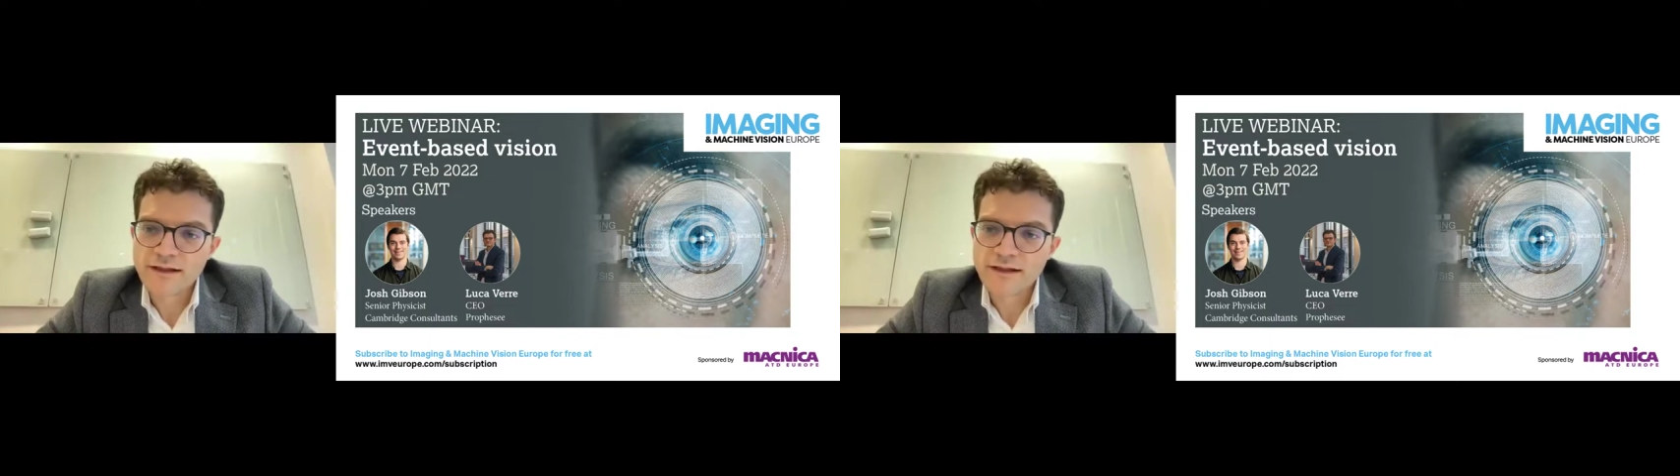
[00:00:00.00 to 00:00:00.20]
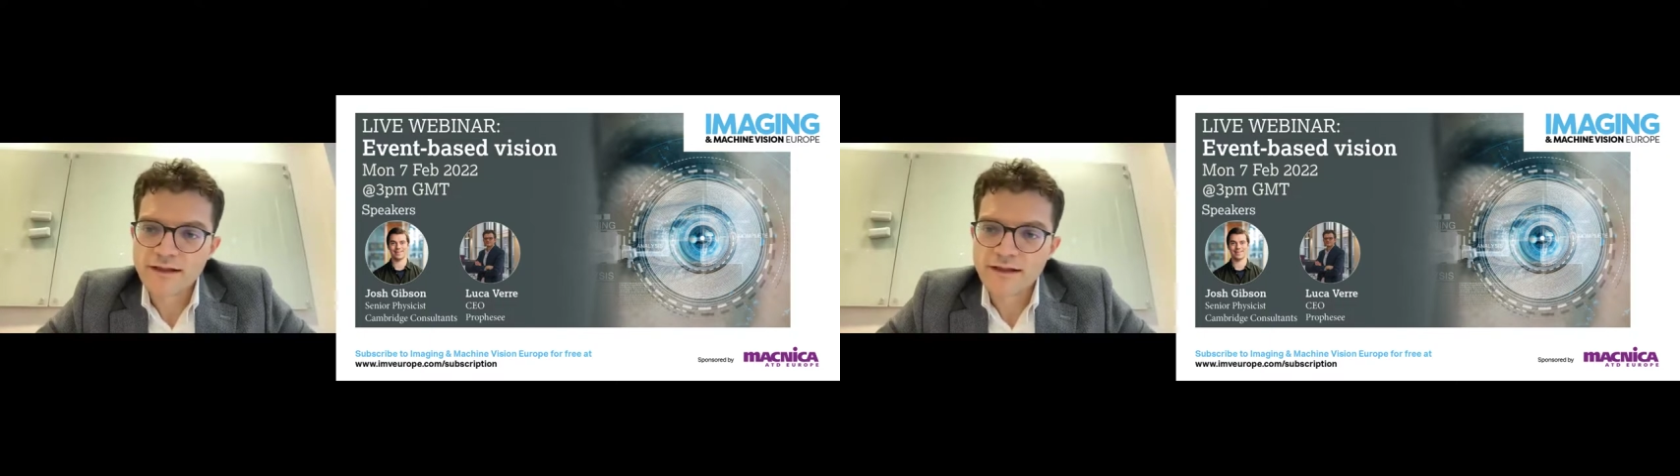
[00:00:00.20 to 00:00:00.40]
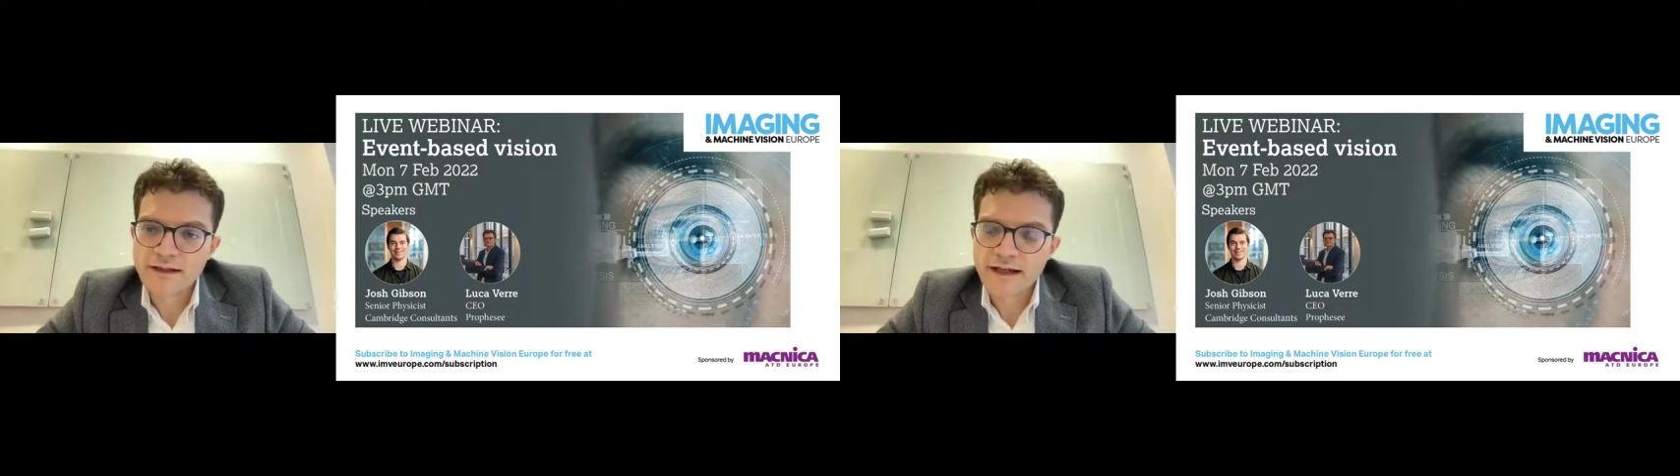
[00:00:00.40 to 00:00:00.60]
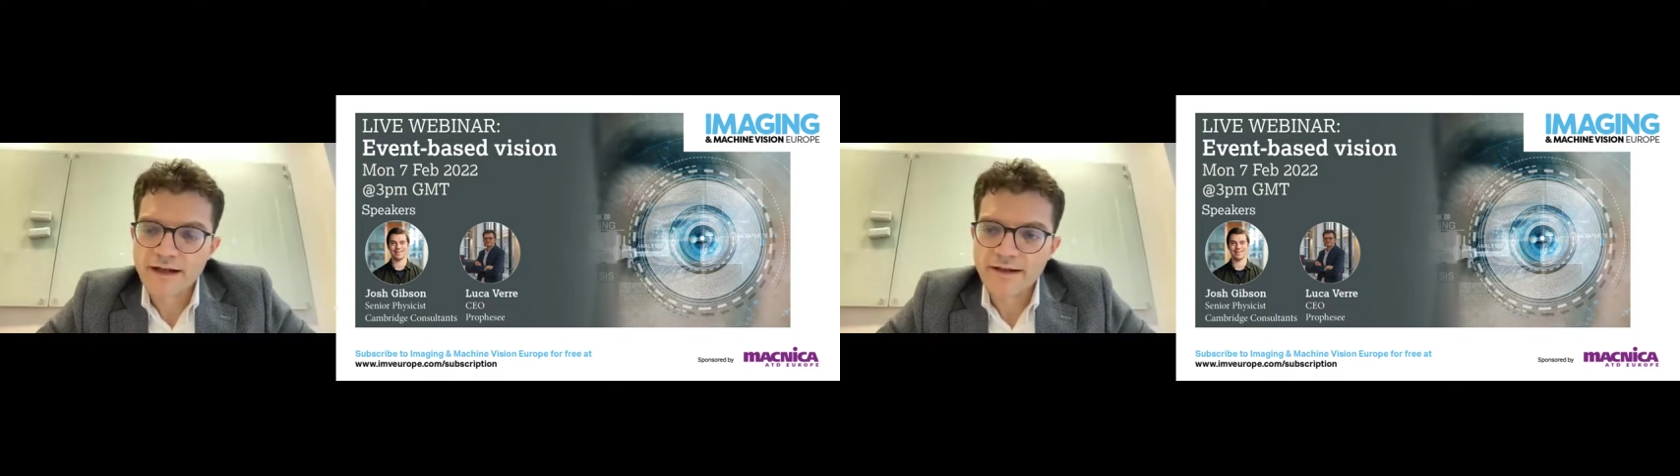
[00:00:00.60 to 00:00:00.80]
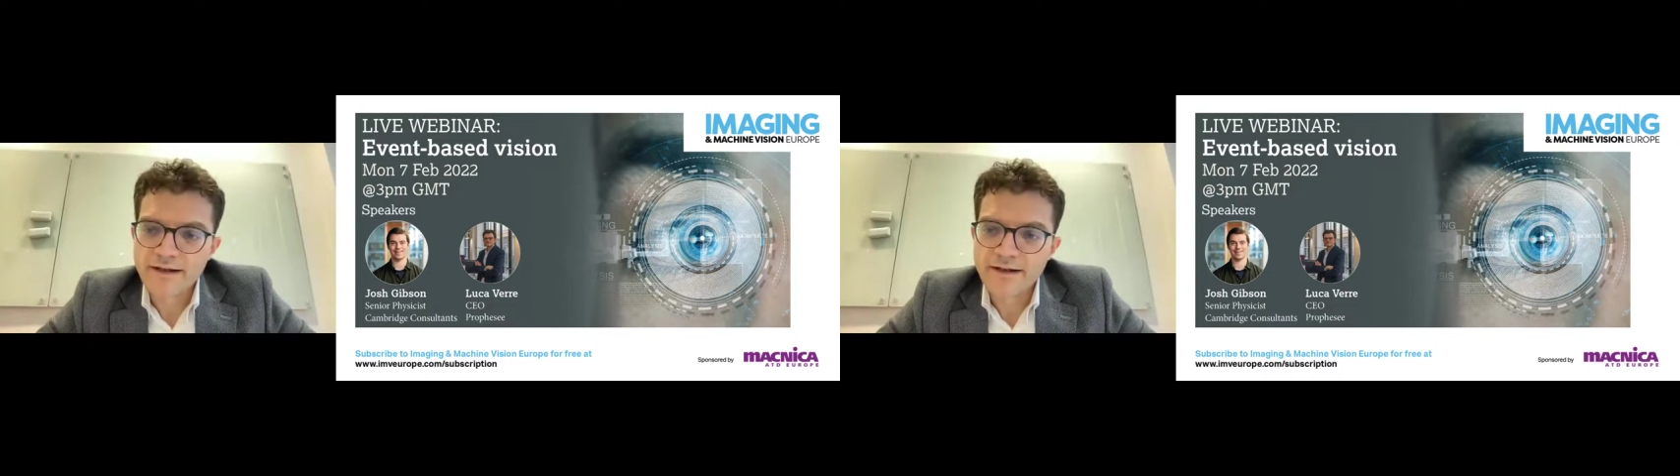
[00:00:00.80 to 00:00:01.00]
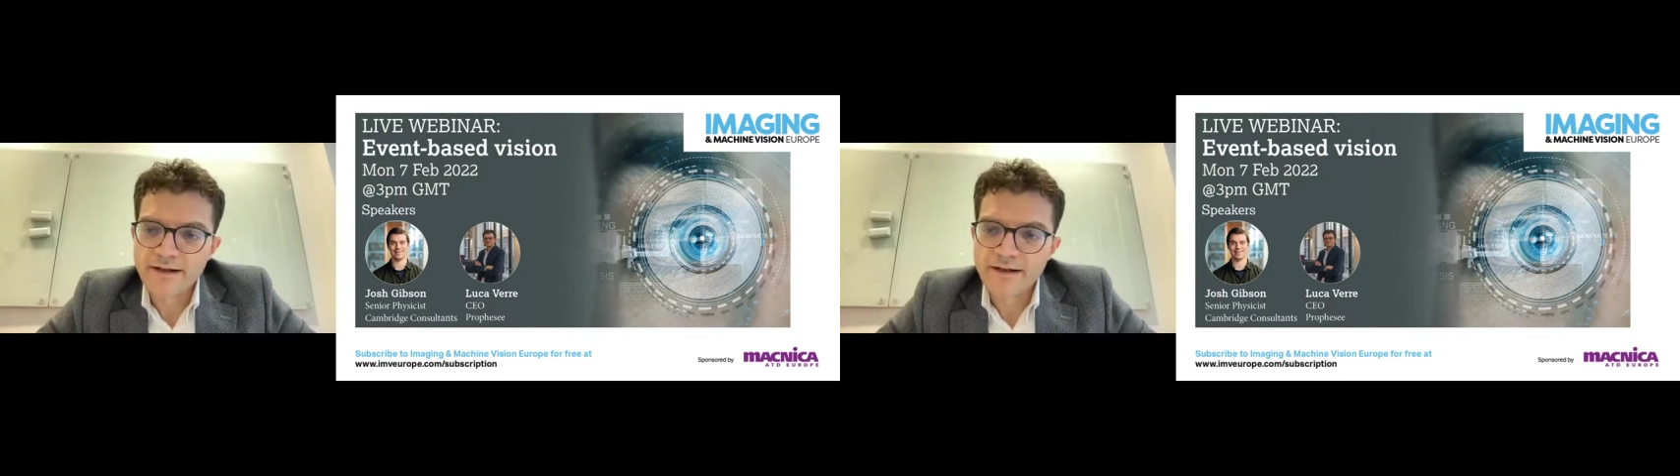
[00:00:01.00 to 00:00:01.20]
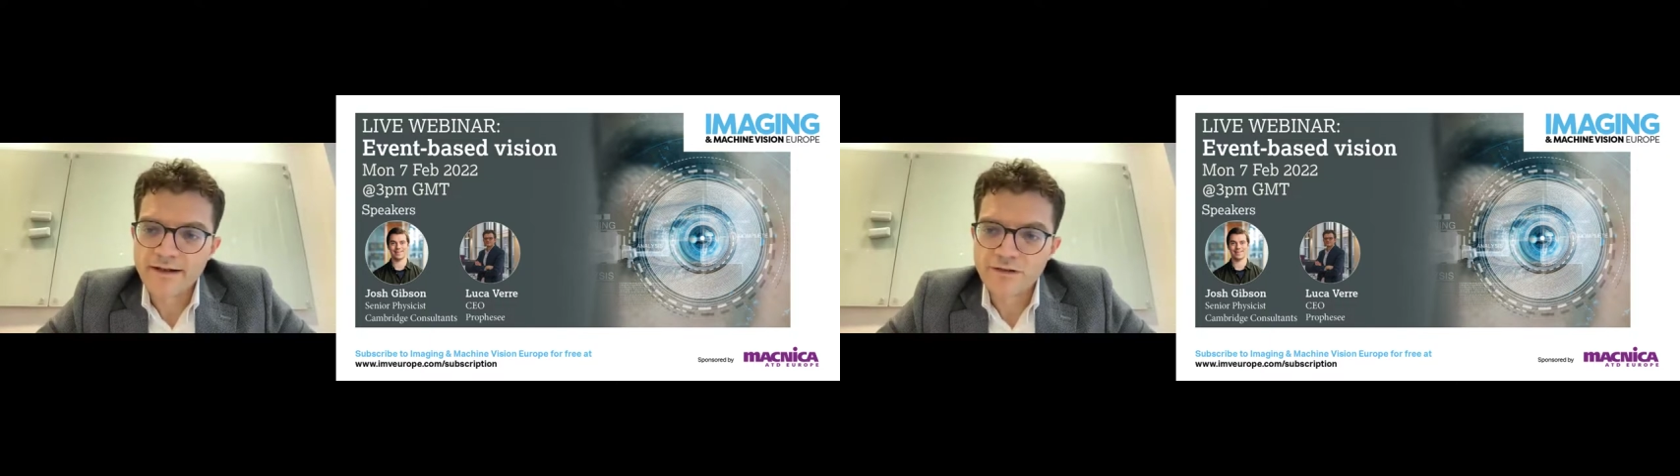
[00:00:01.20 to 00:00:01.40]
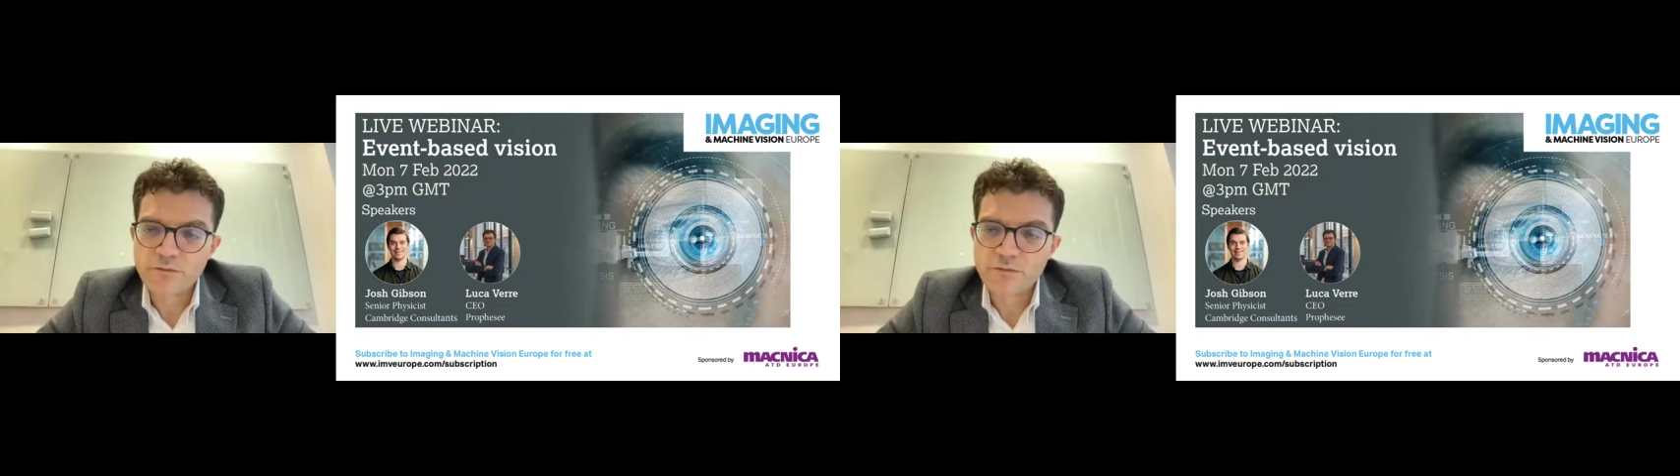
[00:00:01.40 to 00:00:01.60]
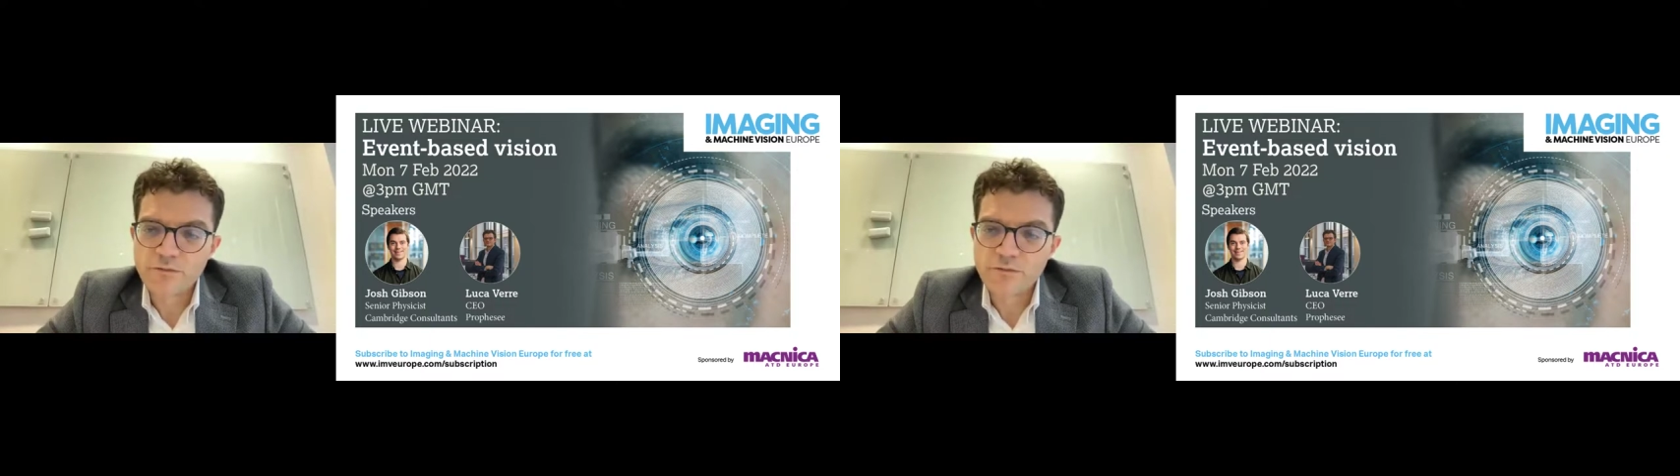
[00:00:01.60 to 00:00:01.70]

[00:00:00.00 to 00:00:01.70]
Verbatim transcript: uh, slow moving part of